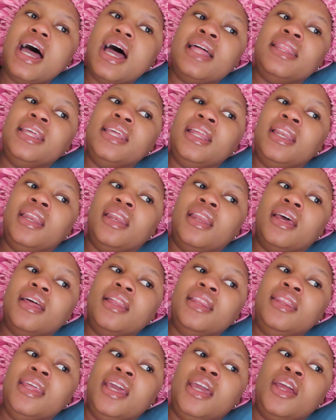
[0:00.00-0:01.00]
and then
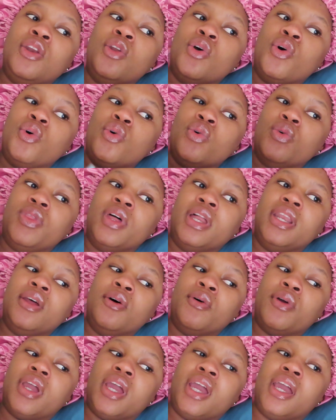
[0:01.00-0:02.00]
they know
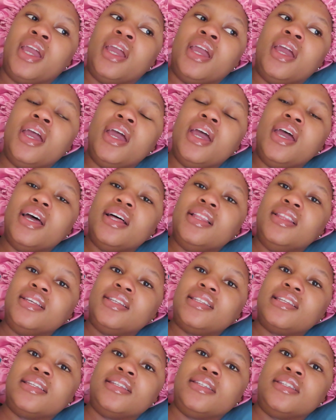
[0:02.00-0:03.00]
that okay,
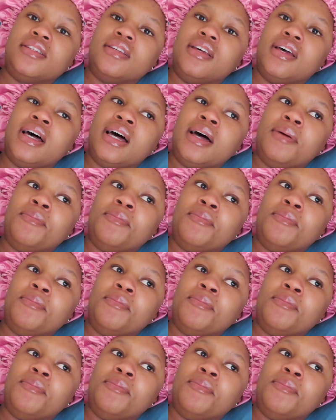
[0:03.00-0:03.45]
this is